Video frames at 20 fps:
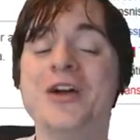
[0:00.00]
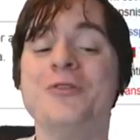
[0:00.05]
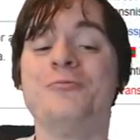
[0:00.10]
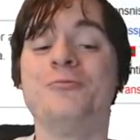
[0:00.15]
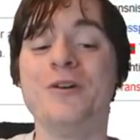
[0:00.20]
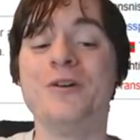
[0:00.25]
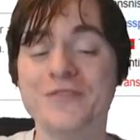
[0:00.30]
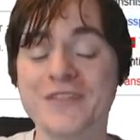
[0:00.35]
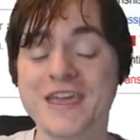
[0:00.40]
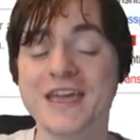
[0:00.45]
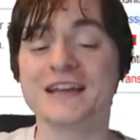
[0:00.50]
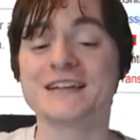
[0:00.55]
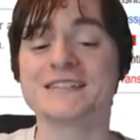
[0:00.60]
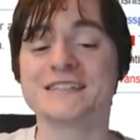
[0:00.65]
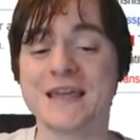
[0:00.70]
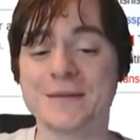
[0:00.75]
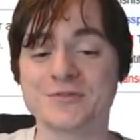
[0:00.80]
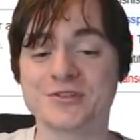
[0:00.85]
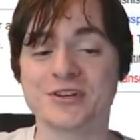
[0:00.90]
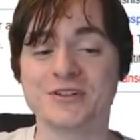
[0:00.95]
with the
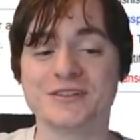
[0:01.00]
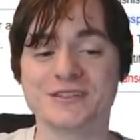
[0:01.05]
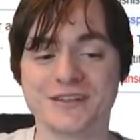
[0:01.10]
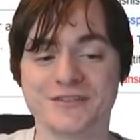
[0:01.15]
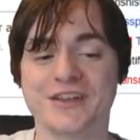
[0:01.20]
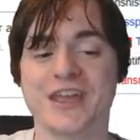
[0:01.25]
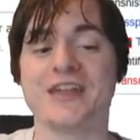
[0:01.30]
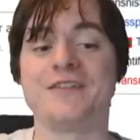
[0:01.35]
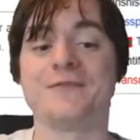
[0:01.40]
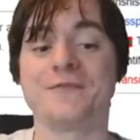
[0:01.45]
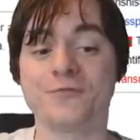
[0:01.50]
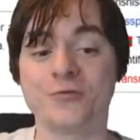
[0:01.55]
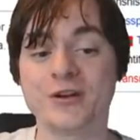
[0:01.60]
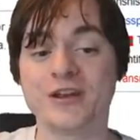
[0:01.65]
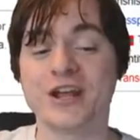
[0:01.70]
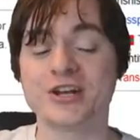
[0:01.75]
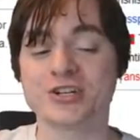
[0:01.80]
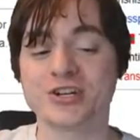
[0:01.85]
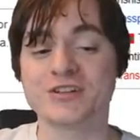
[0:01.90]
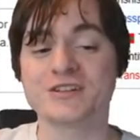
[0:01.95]
exceptions of, again, free
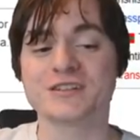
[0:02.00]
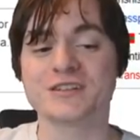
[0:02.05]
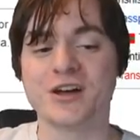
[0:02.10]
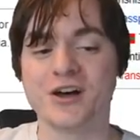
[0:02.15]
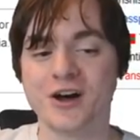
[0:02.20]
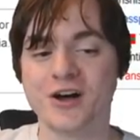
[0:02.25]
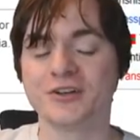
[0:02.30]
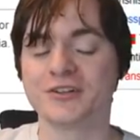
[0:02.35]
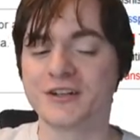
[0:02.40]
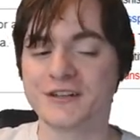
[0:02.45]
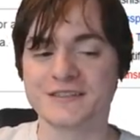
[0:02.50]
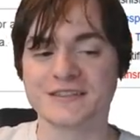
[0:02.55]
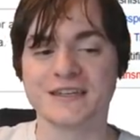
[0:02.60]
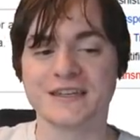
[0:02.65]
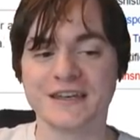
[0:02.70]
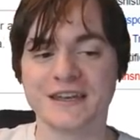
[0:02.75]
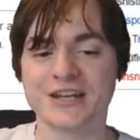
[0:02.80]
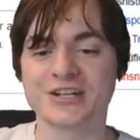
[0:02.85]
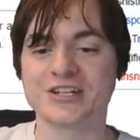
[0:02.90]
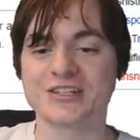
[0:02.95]
nations that aren't considered
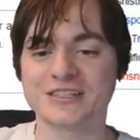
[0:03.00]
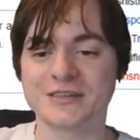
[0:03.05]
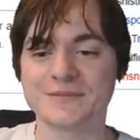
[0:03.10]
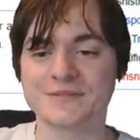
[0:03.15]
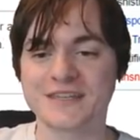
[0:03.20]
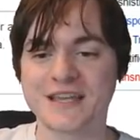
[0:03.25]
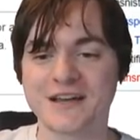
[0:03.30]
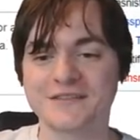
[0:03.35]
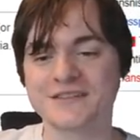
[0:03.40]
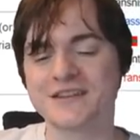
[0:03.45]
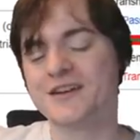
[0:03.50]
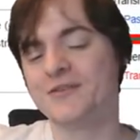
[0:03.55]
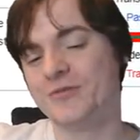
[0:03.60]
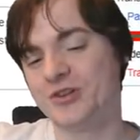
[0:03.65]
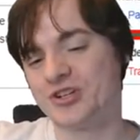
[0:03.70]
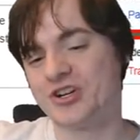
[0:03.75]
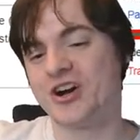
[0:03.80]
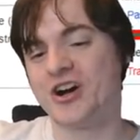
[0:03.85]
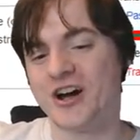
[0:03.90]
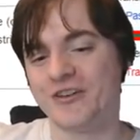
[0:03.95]
nations themselves,
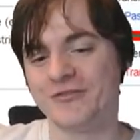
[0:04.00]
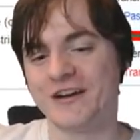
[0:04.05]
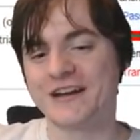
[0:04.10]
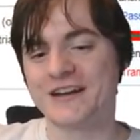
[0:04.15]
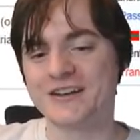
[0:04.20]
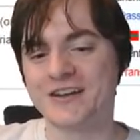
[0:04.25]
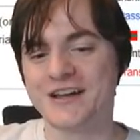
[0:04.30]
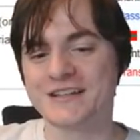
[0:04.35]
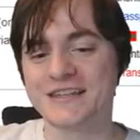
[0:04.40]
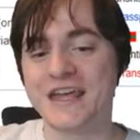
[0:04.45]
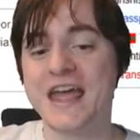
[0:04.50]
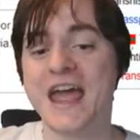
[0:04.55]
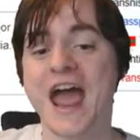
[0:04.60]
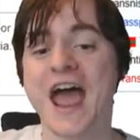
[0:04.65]
which are unrecognized,